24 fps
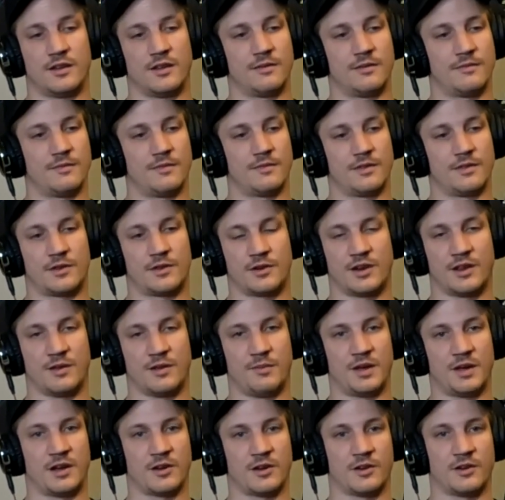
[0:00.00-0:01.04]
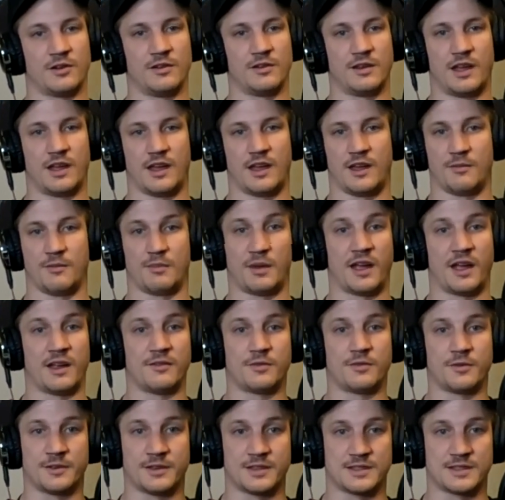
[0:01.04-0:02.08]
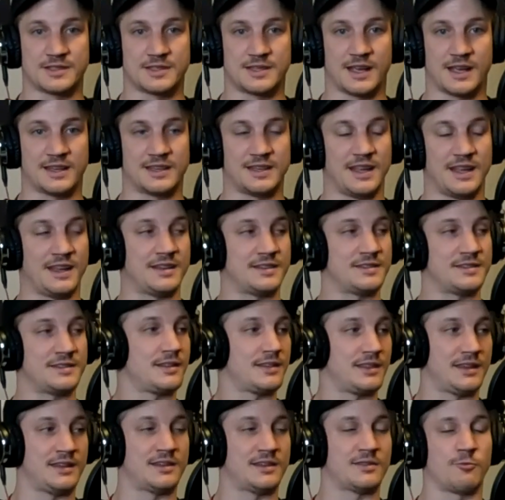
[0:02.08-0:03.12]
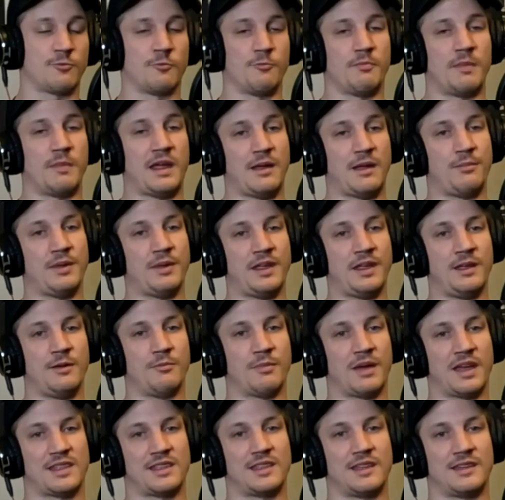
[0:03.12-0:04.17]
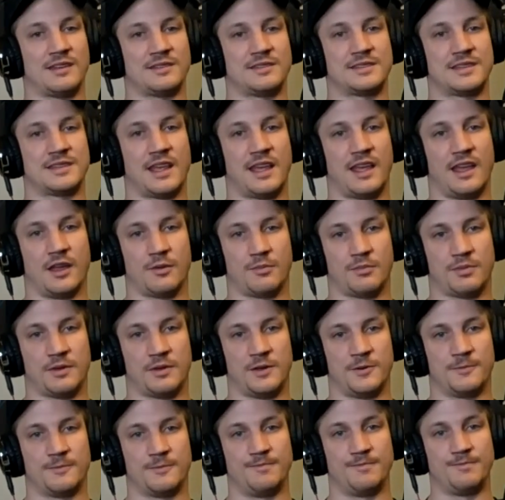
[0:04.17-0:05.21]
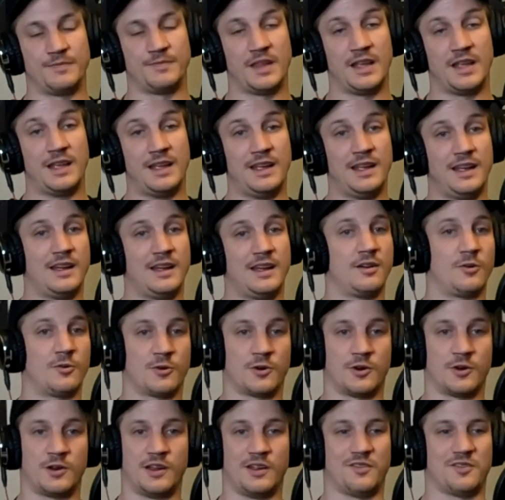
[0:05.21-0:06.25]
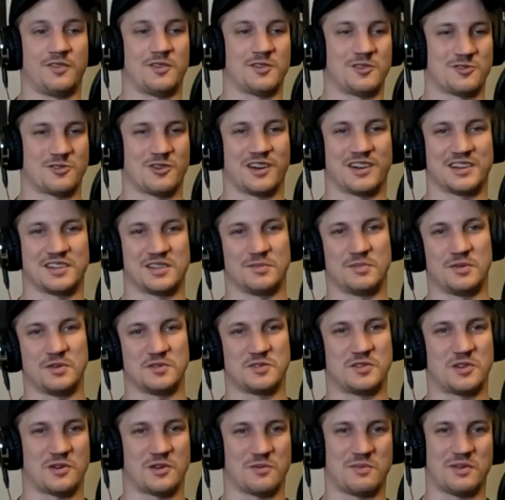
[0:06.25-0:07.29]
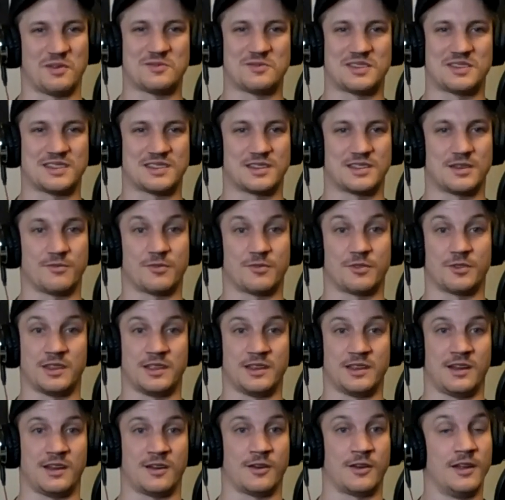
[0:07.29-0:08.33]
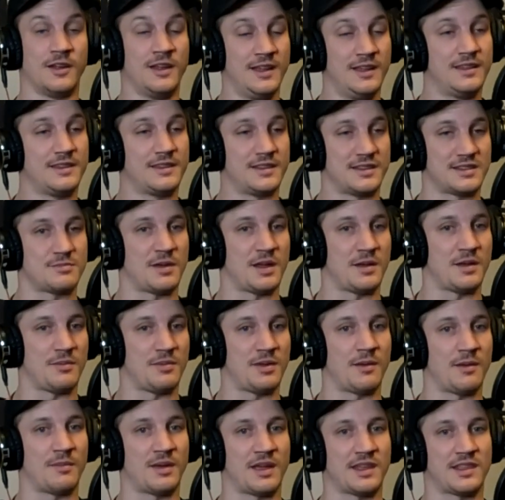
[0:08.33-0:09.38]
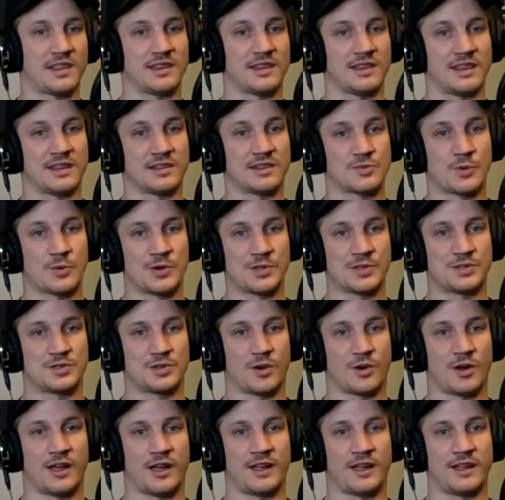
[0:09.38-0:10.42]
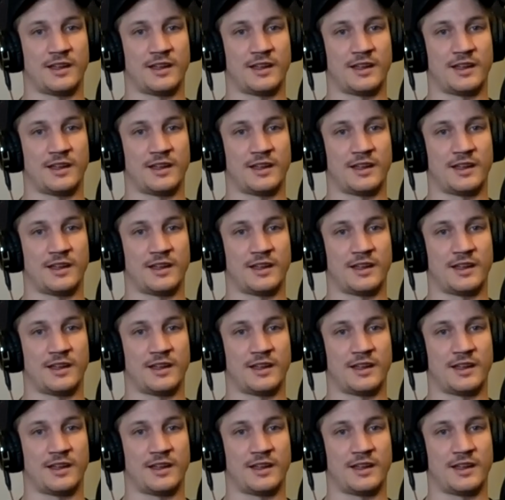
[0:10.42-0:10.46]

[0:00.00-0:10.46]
learning better mindfulness techniques, these may be methods that help you. Or if you're trying to boost your immune system for the year, this may be a method that's worth trying.